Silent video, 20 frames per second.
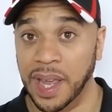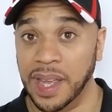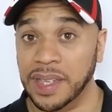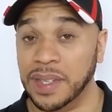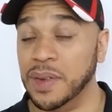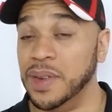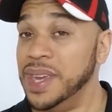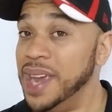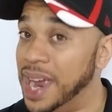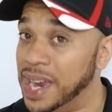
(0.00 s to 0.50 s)

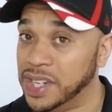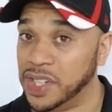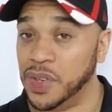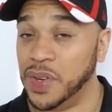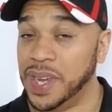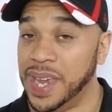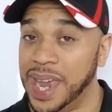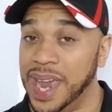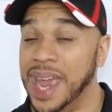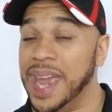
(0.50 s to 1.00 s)
So yes, you
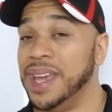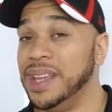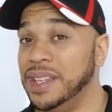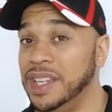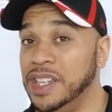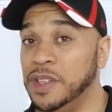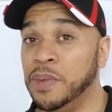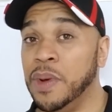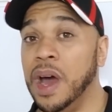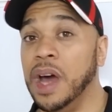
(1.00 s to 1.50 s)
can get
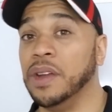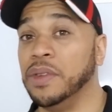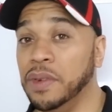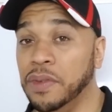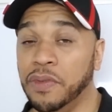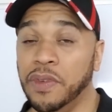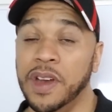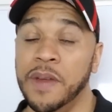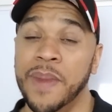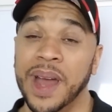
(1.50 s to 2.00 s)
these products for
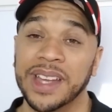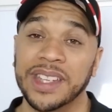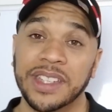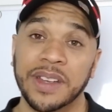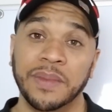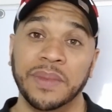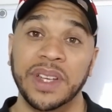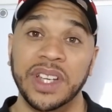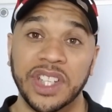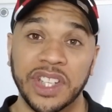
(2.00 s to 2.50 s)
free by
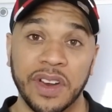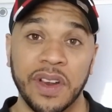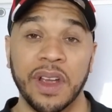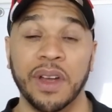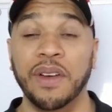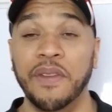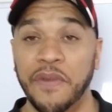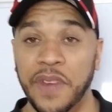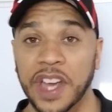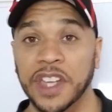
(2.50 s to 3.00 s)
simply sharing
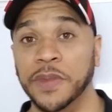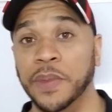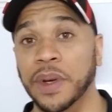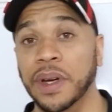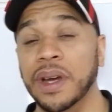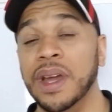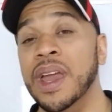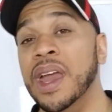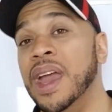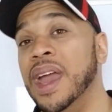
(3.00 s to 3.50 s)
on
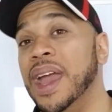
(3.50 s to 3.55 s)
Facebook.